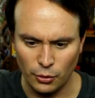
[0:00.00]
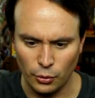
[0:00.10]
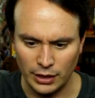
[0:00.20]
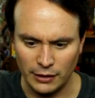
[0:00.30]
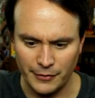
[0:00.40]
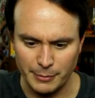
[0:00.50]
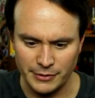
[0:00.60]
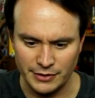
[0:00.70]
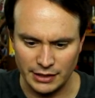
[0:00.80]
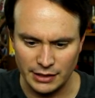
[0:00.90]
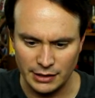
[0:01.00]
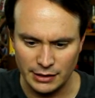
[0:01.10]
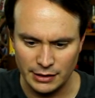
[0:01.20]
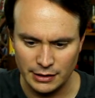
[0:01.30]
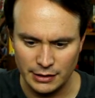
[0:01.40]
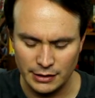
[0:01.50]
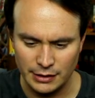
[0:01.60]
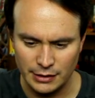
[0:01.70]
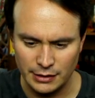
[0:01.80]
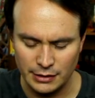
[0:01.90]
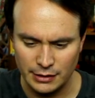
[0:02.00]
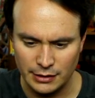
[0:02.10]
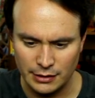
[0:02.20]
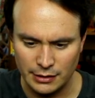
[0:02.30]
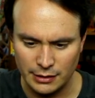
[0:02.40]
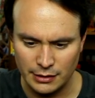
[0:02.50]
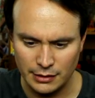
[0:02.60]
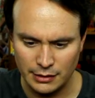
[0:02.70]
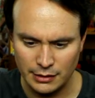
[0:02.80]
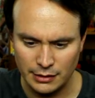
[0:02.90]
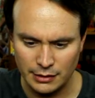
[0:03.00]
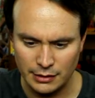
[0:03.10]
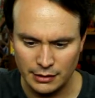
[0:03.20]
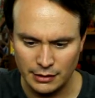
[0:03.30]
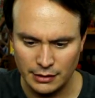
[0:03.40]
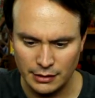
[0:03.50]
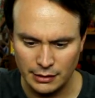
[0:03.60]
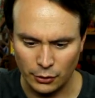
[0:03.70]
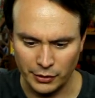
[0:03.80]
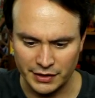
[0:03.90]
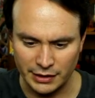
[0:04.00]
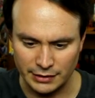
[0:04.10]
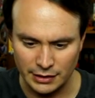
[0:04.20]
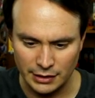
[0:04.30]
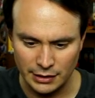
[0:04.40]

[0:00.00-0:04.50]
Ooh, I love the music. The world is coming undone. Of course it is.